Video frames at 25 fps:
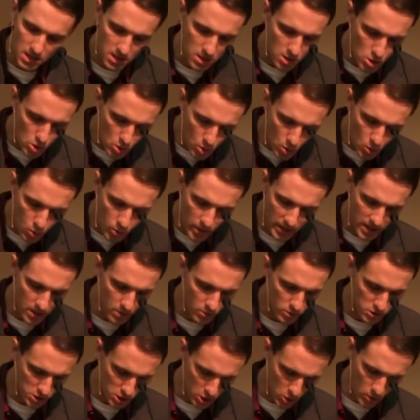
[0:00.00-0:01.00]
He knew what
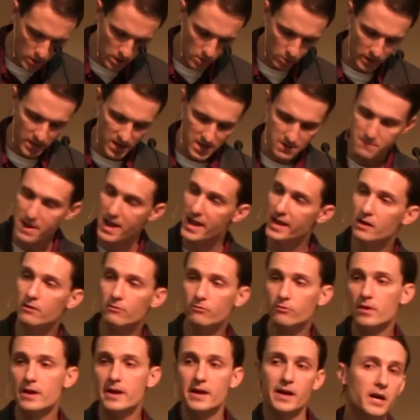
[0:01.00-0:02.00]
he was doing when he
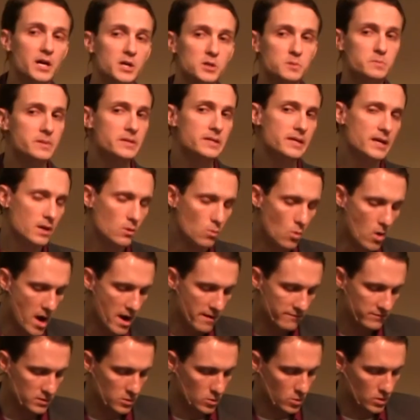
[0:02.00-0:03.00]
made it for a husband and
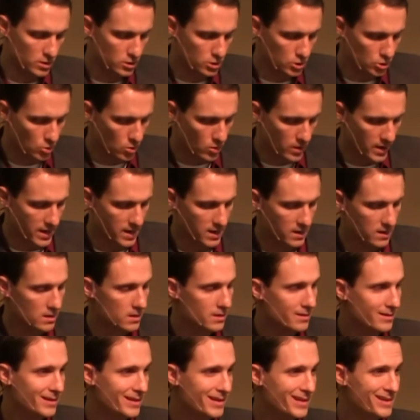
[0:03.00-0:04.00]
wife to enjoy.
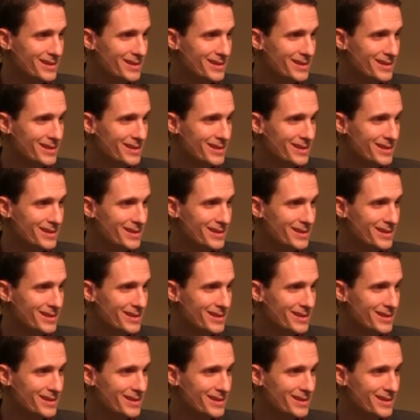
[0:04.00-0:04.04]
